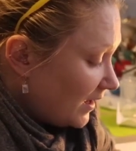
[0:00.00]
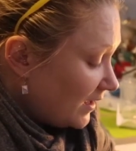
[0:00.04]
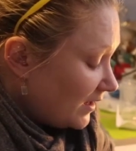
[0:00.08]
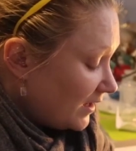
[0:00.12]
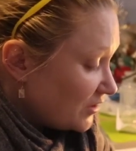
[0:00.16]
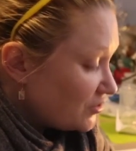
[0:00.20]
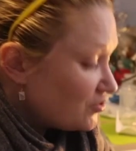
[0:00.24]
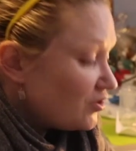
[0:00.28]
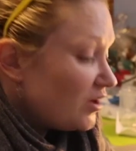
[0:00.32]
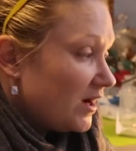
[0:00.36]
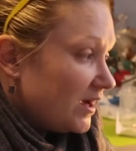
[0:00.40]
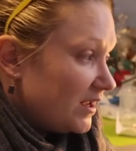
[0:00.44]
And I
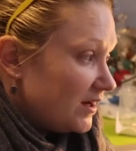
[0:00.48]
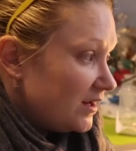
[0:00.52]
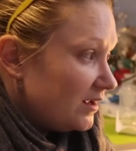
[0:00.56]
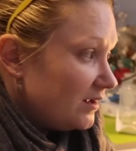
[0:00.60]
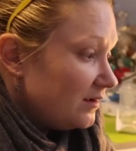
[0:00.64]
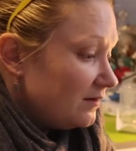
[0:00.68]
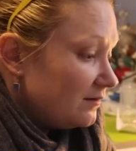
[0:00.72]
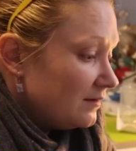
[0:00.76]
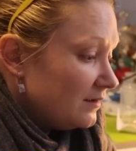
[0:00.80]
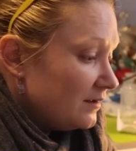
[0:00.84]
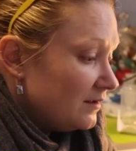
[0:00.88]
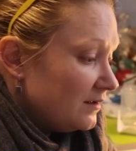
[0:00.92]
tried
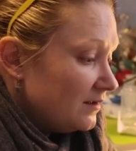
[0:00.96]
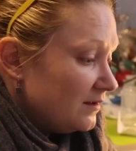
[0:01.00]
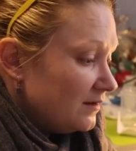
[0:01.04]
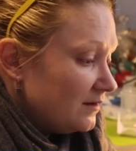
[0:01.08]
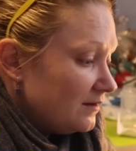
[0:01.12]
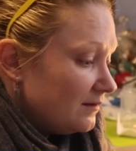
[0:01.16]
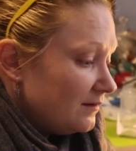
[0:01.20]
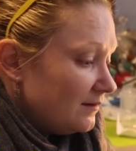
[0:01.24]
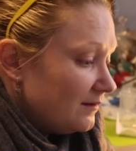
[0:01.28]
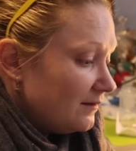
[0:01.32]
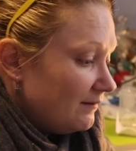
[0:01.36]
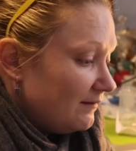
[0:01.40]
it,
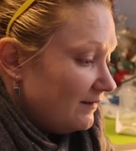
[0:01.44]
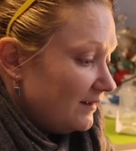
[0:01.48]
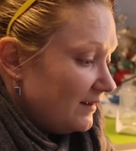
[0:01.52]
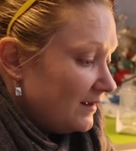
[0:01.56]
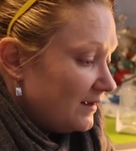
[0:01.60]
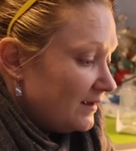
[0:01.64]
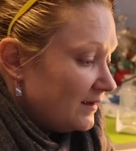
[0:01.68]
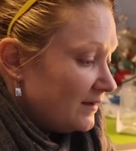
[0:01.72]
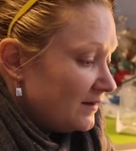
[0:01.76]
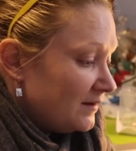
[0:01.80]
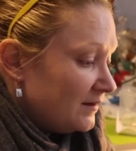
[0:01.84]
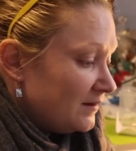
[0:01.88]

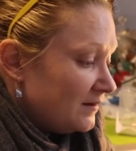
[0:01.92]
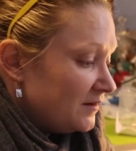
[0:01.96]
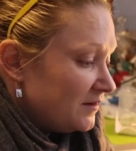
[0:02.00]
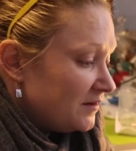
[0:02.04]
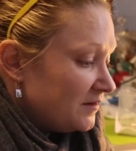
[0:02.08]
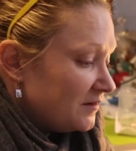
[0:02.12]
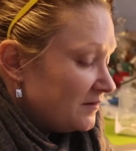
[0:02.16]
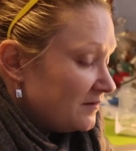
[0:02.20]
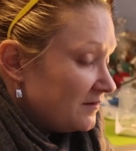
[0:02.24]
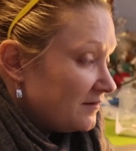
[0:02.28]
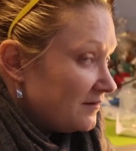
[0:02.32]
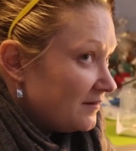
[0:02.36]
and
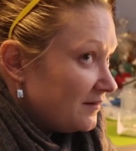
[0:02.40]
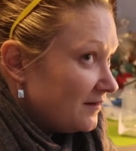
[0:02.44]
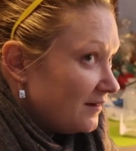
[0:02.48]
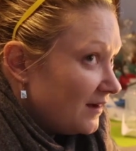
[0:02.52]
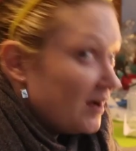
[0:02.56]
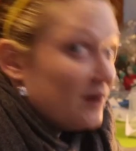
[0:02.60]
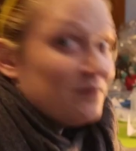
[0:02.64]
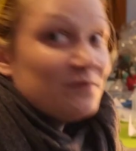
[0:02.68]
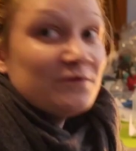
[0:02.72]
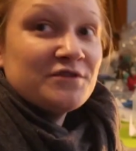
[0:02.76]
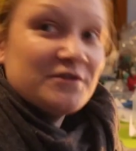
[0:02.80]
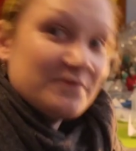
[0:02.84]

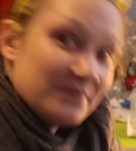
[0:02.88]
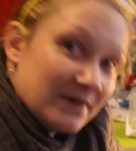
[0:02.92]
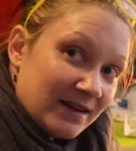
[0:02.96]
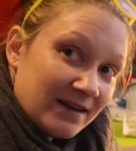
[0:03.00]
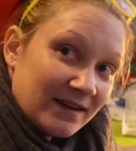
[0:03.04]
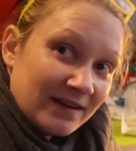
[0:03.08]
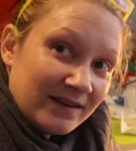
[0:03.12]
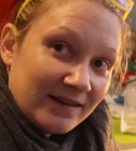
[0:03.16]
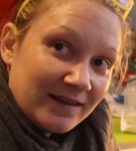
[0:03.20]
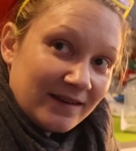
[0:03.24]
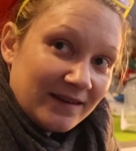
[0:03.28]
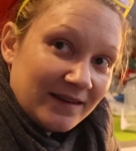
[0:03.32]
I almost
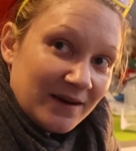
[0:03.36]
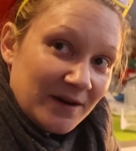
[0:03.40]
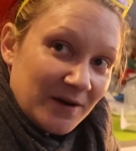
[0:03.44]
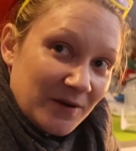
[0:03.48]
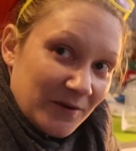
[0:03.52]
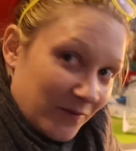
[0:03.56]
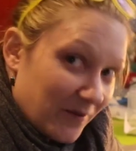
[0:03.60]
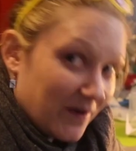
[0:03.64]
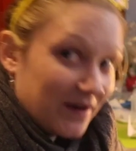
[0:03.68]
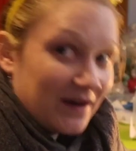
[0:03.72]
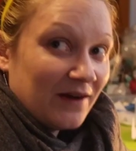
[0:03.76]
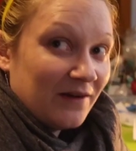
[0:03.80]
immediately
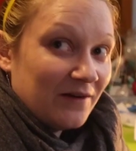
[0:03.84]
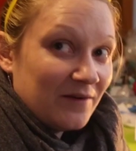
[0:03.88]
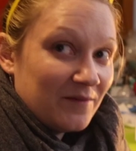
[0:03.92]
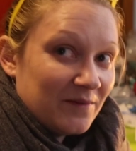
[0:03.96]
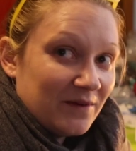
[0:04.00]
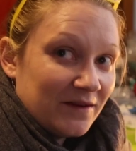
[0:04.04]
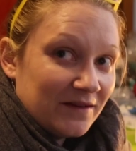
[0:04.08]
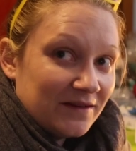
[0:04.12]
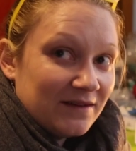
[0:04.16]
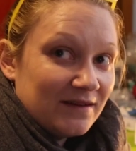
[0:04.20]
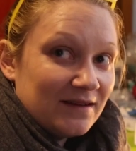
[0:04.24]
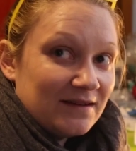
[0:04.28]
went out and
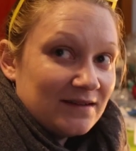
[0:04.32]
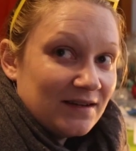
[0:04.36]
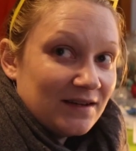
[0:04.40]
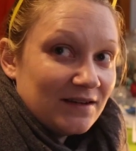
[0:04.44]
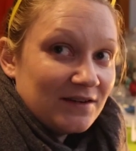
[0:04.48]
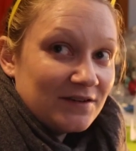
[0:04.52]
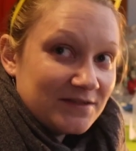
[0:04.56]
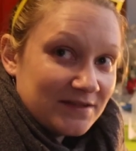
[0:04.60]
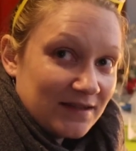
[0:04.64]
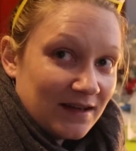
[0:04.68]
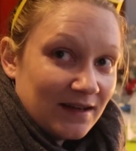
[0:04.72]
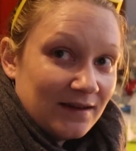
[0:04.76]
bought the
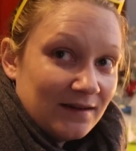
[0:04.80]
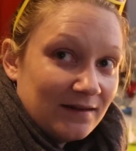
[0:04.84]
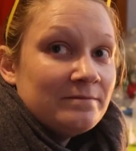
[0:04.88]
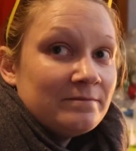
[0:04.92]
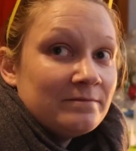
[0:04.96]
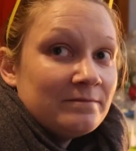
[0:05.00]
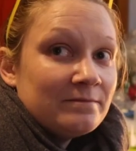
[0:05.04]
entire set.